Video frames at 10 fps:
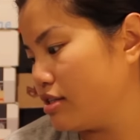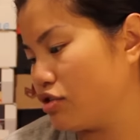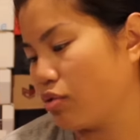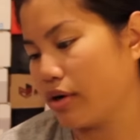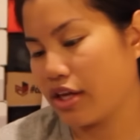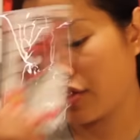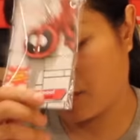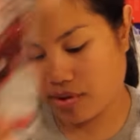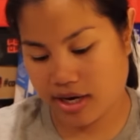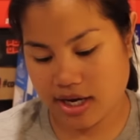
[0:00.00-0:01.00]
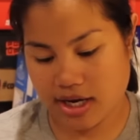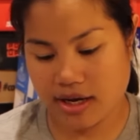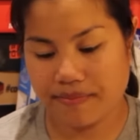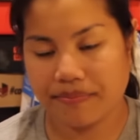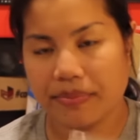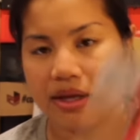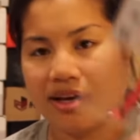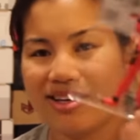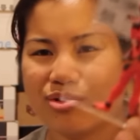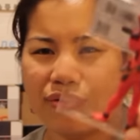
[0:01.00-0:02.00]
23
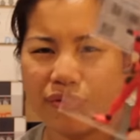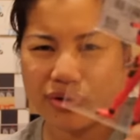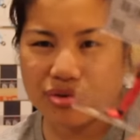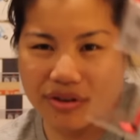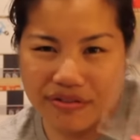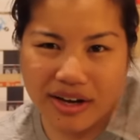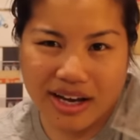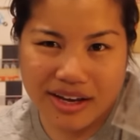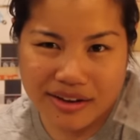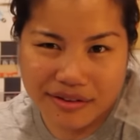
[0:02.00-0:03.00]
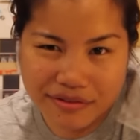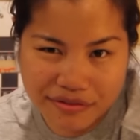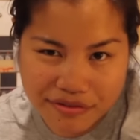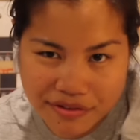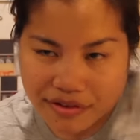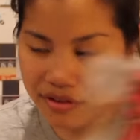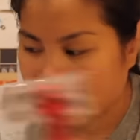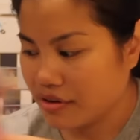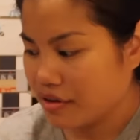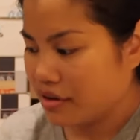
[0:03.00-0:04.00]
24 25
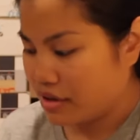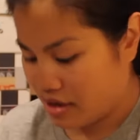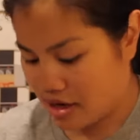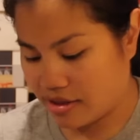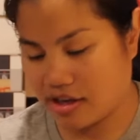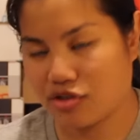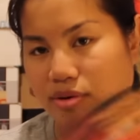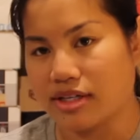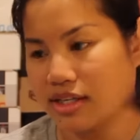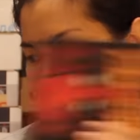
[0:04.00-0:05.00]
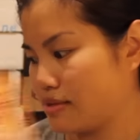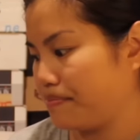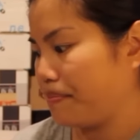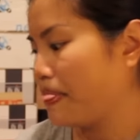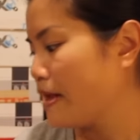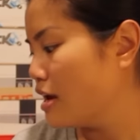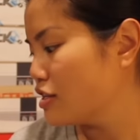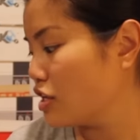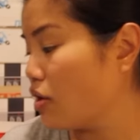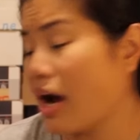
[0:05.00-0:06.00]
and then 26
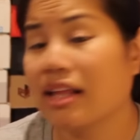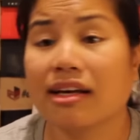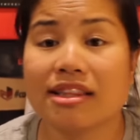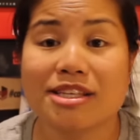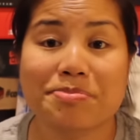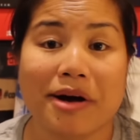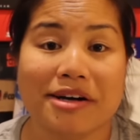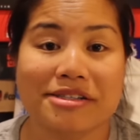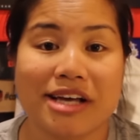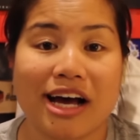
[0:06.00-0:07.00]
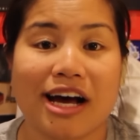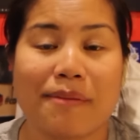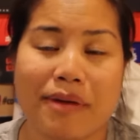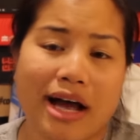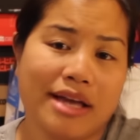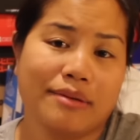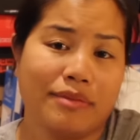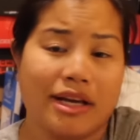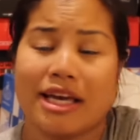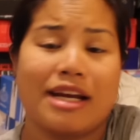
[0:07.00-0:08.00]
so I like this box. Um, I
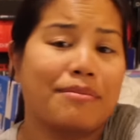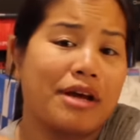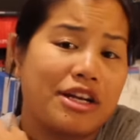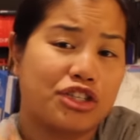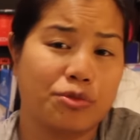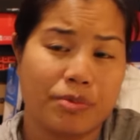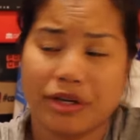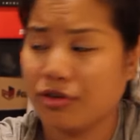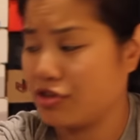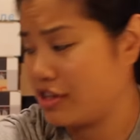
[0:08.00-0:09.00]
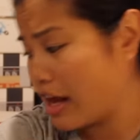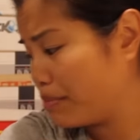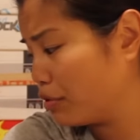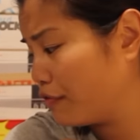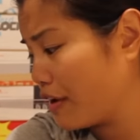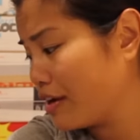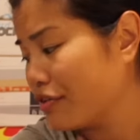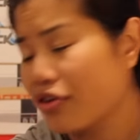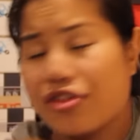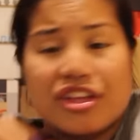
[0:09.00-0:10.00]
Again, I'm not a super huge Deadpool fan,
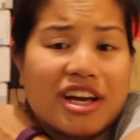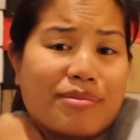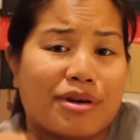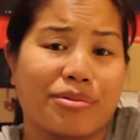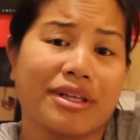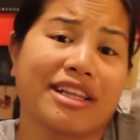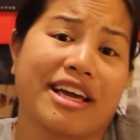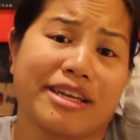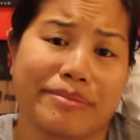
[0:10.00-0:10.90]
although I think I'm going to really like